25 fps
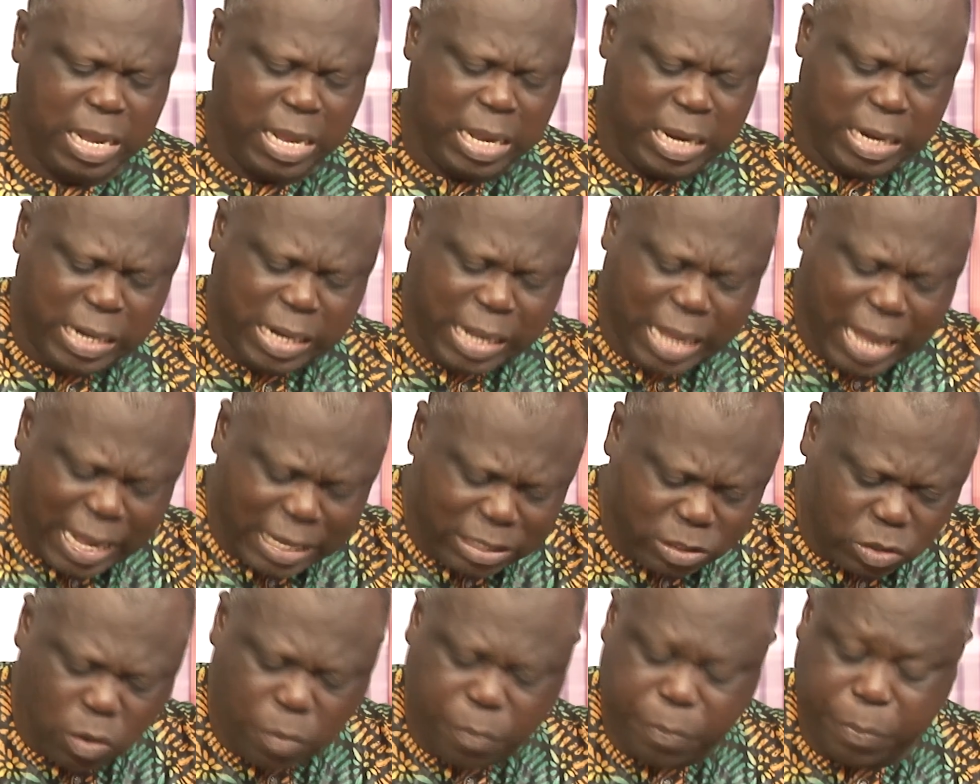the
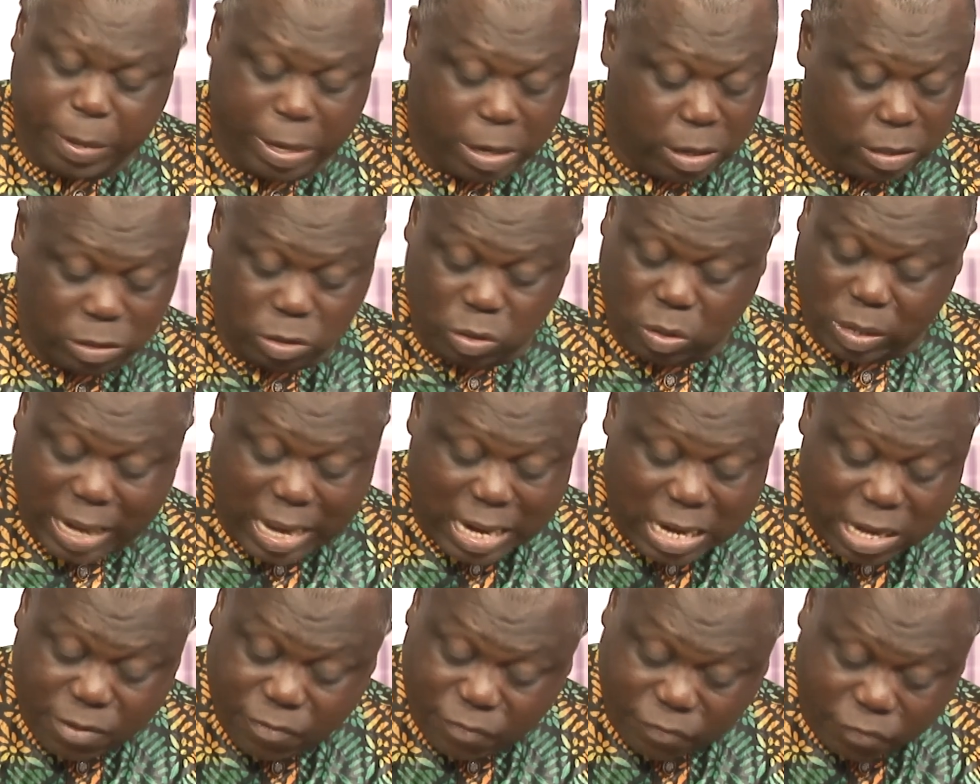SOP, because you can't
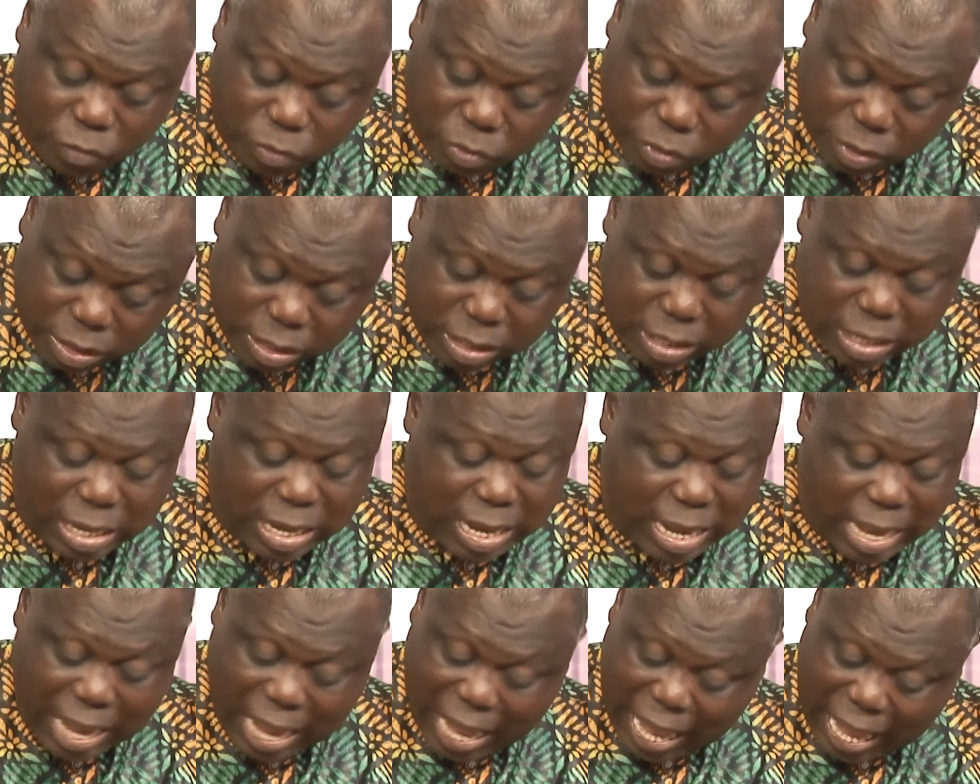even
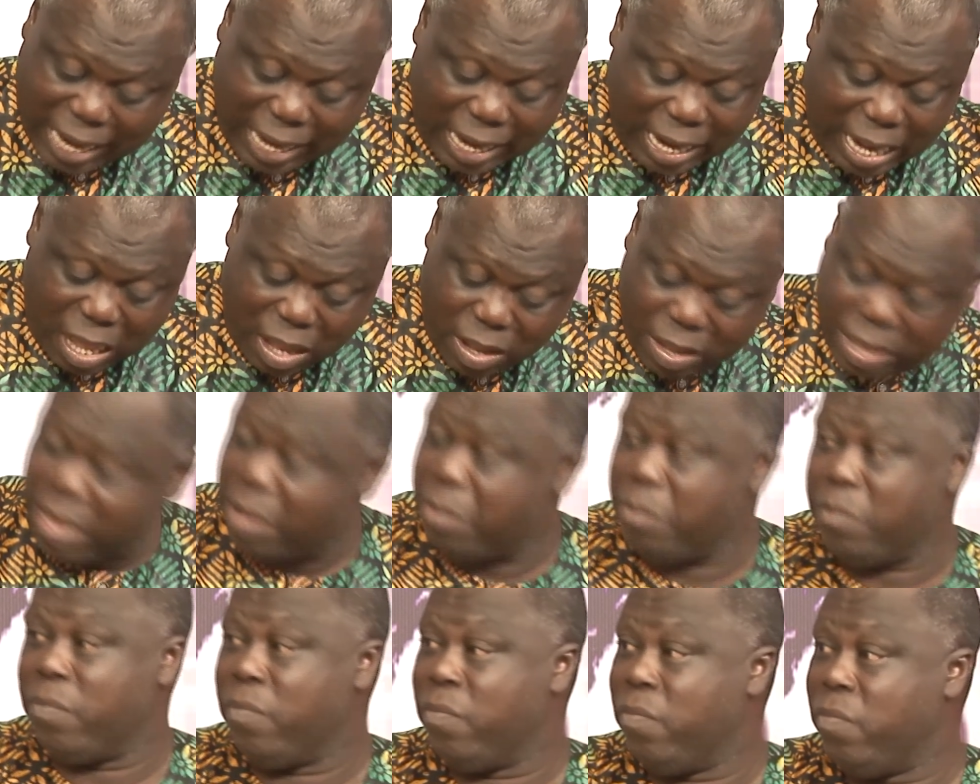allow
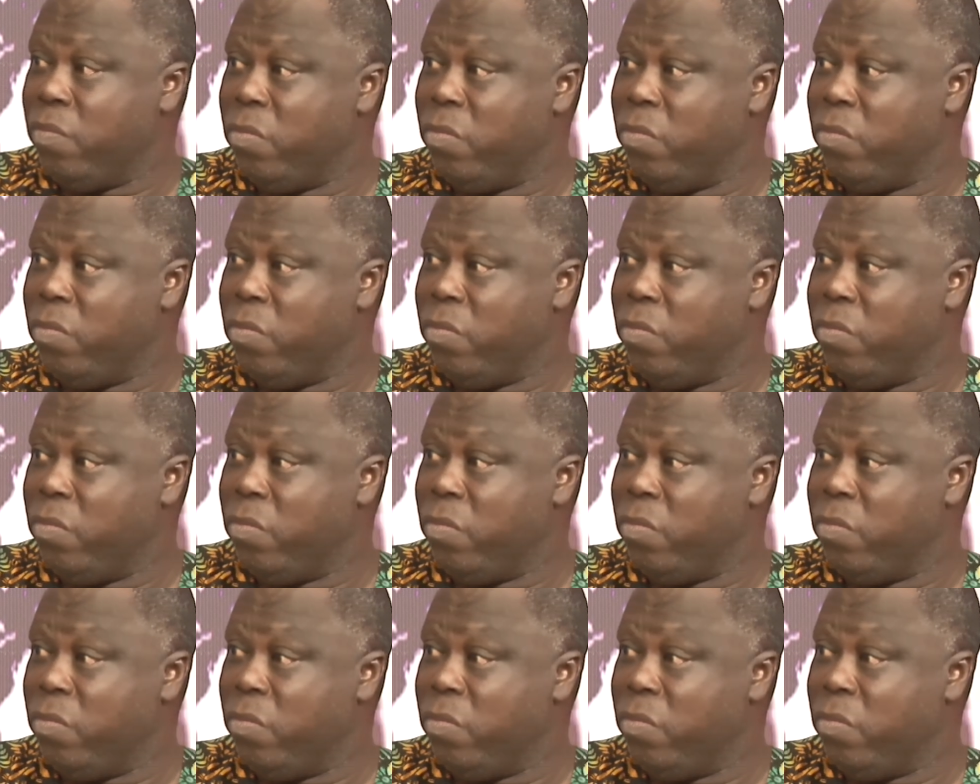him